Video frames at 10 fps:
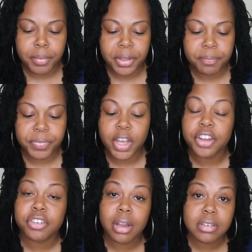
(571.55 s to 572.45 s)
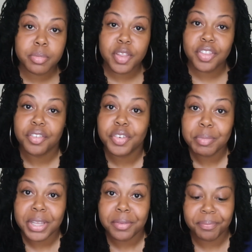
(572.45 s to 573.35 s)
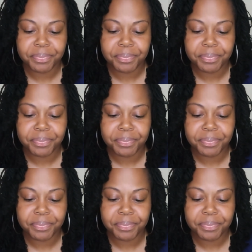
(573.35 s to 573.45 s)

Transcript: But $100 a month for me.